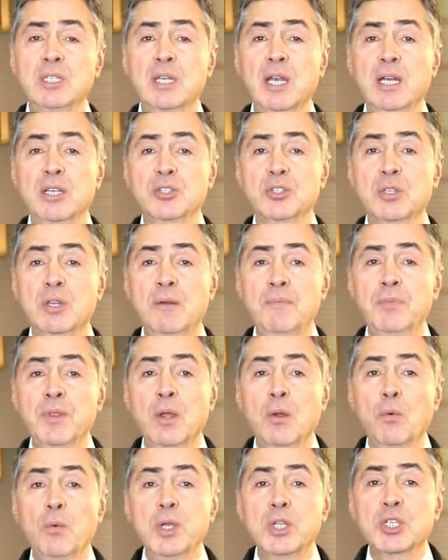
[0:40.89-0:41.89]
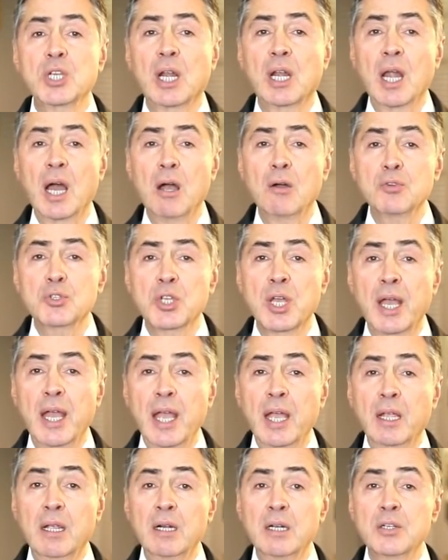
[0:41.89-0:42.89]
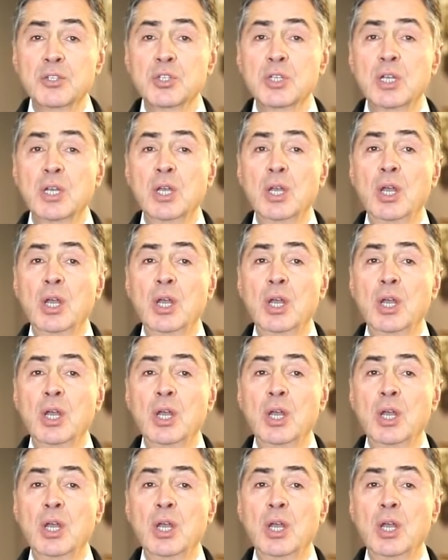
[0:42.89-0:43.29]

test, which allows hackers,